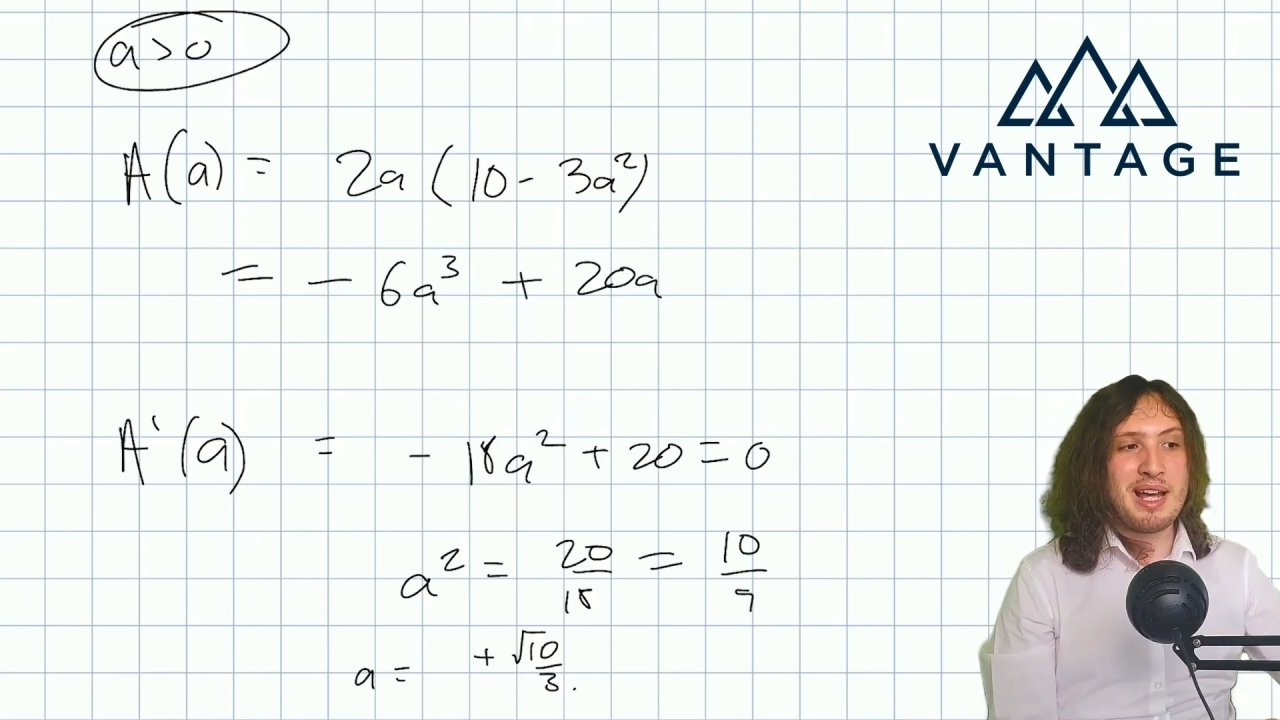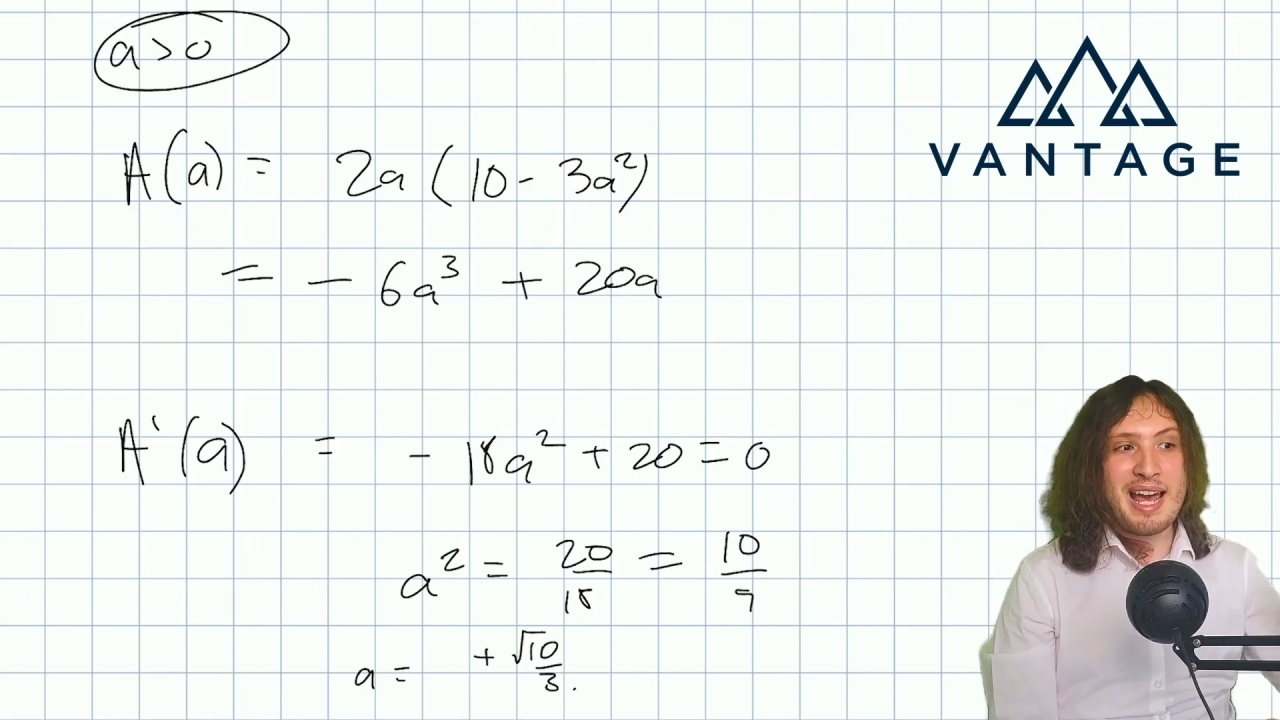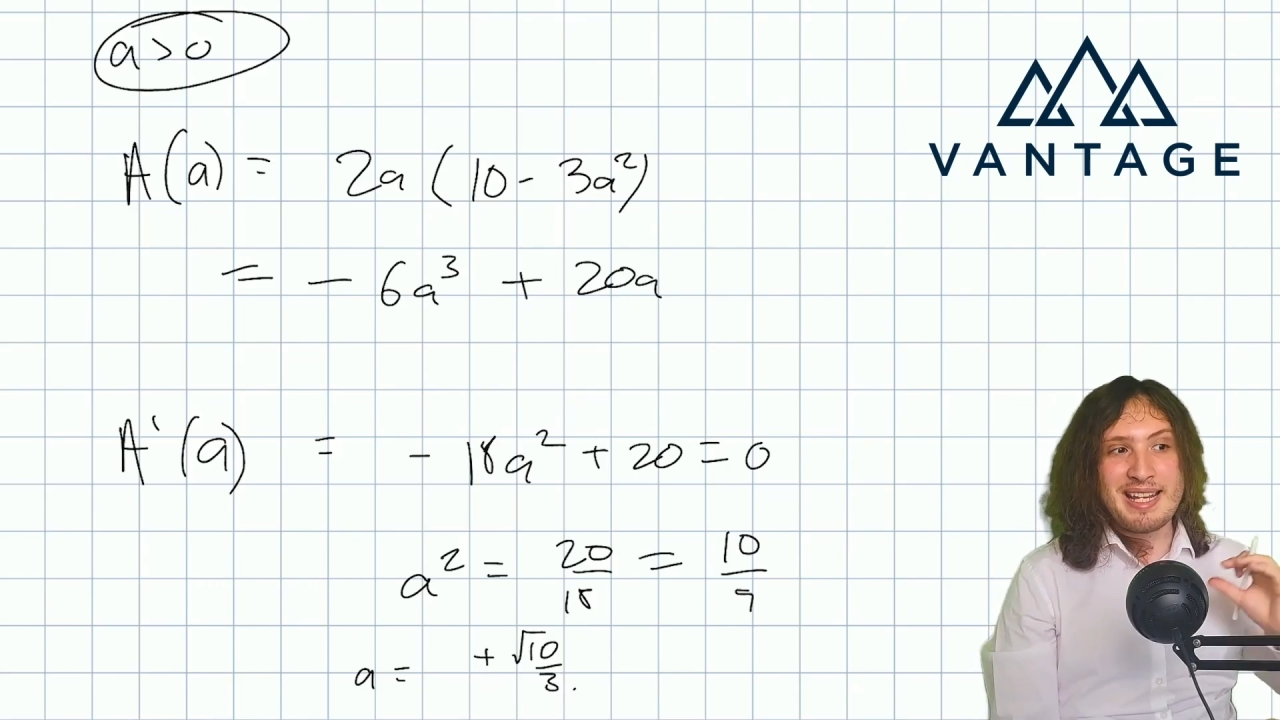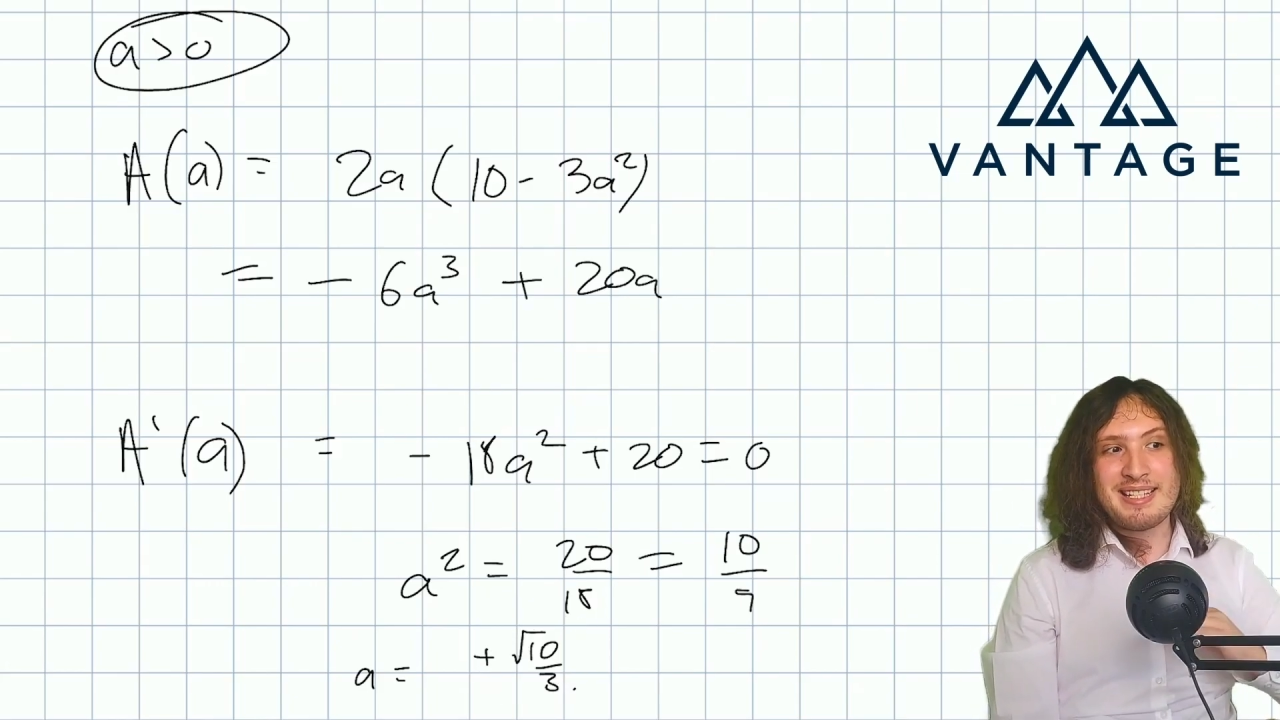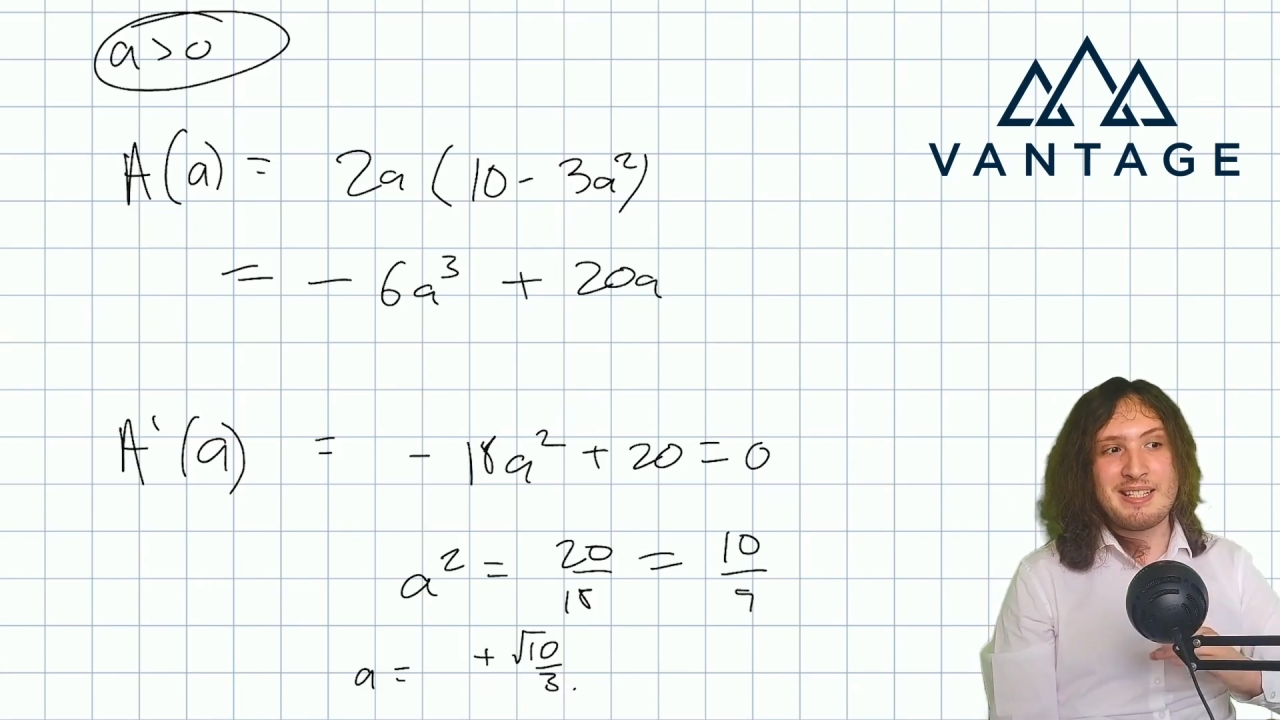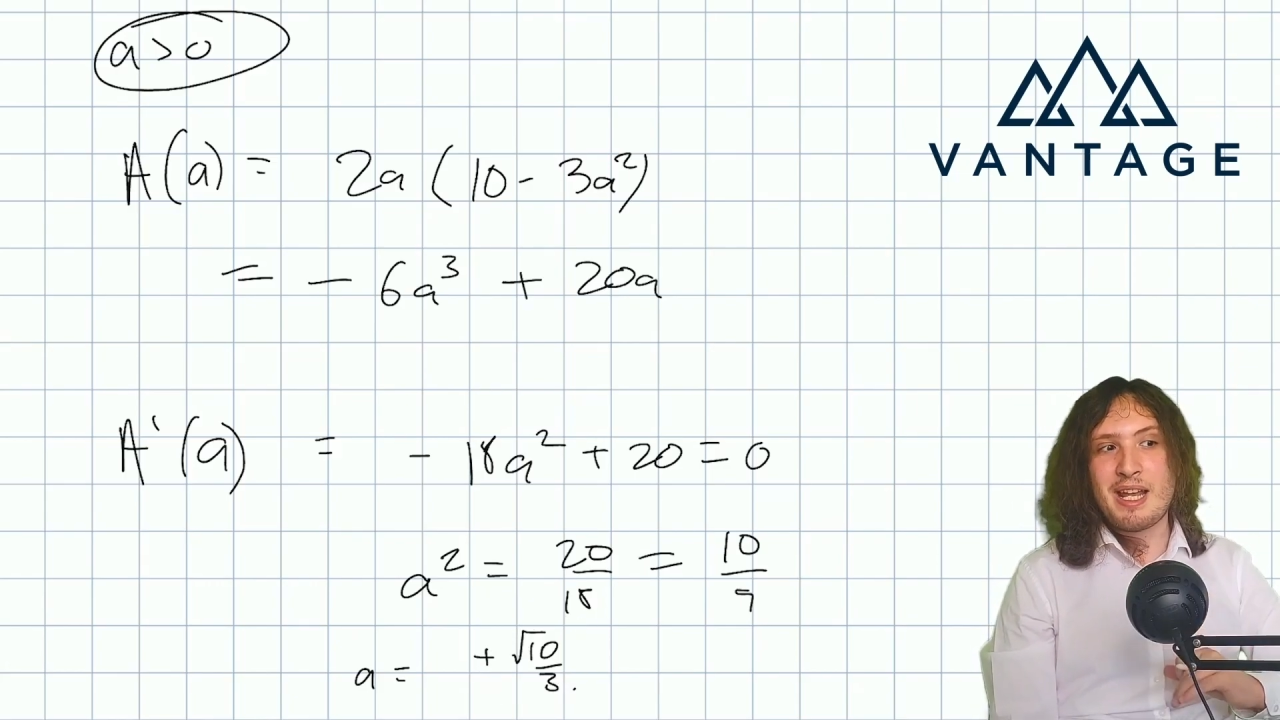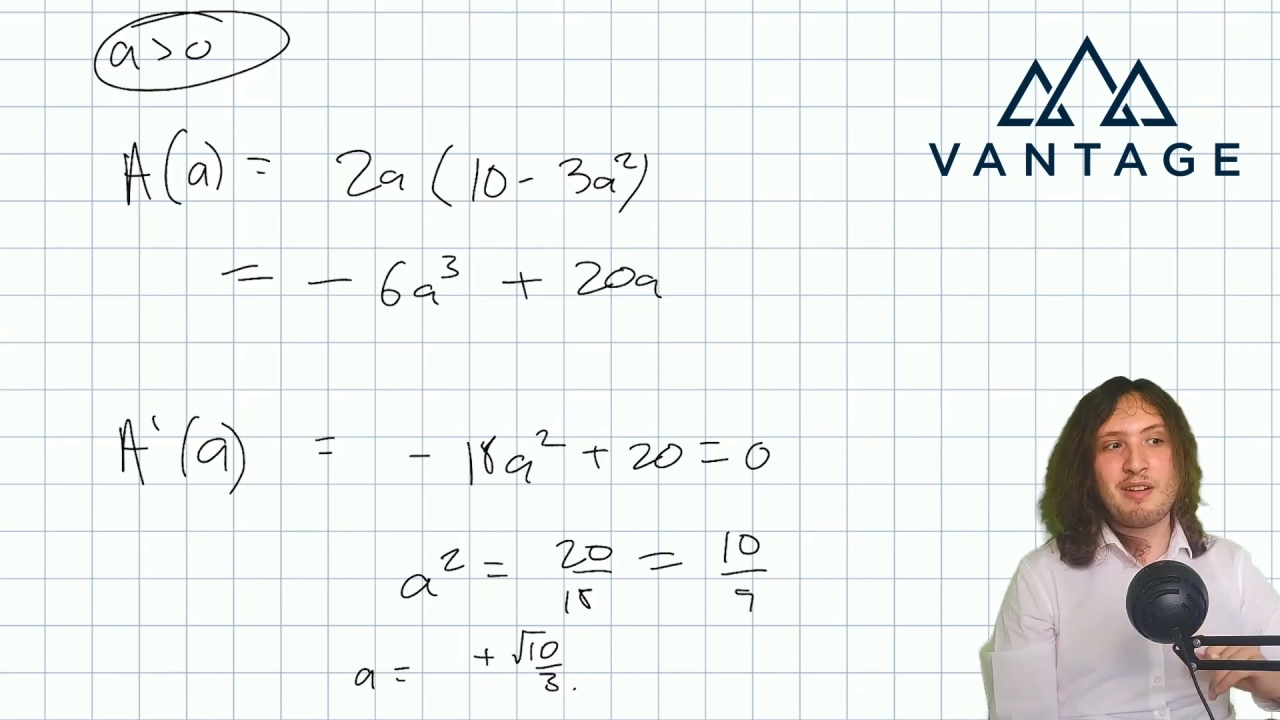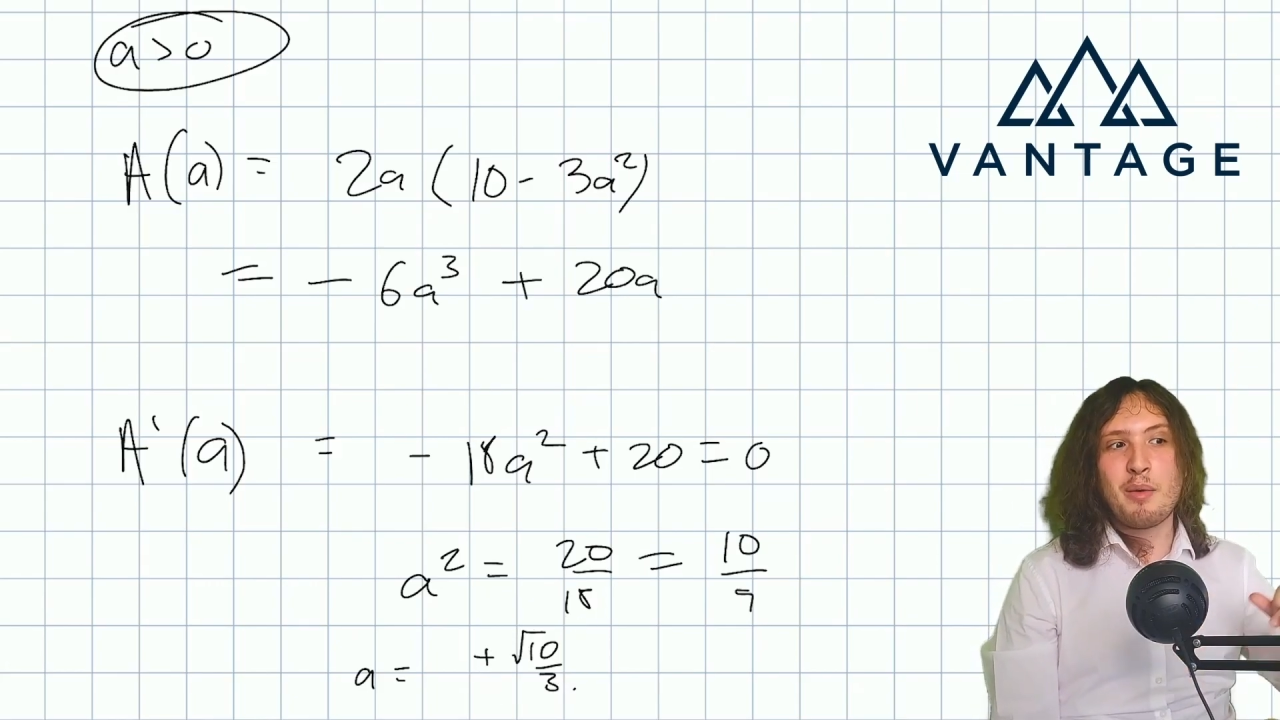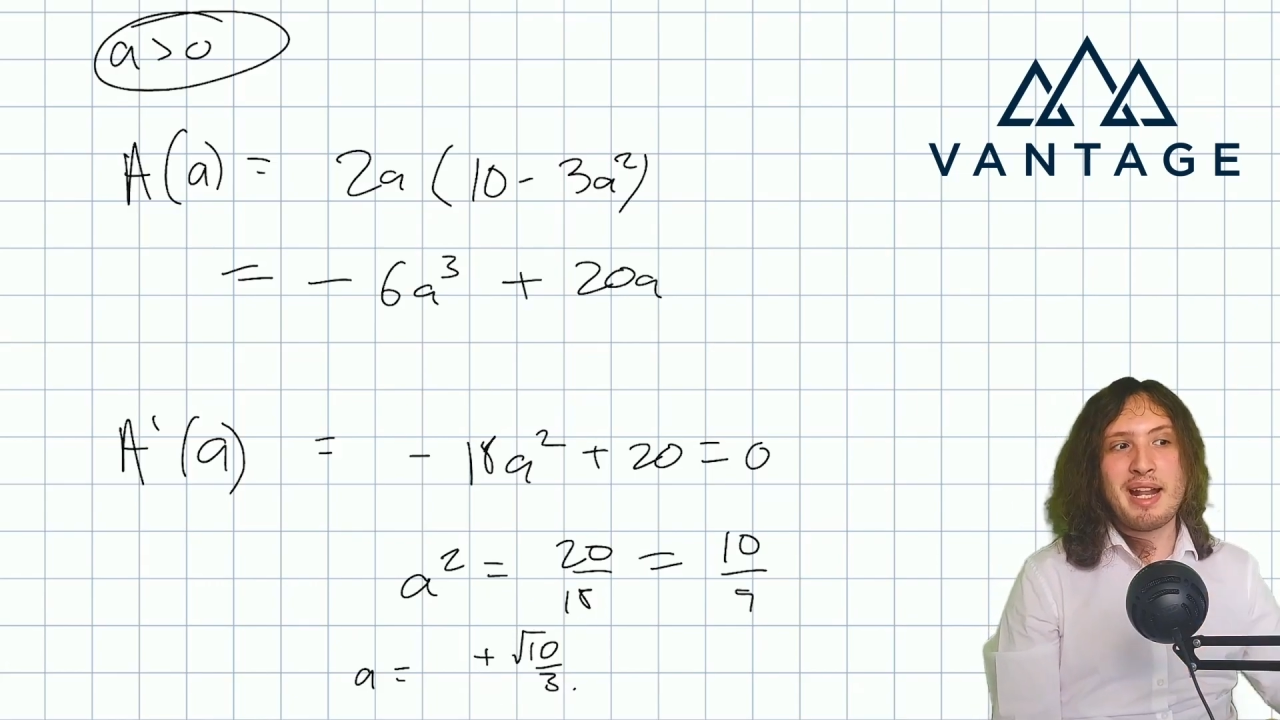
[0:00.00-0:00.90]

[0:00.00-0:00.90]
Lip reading: A is 0 and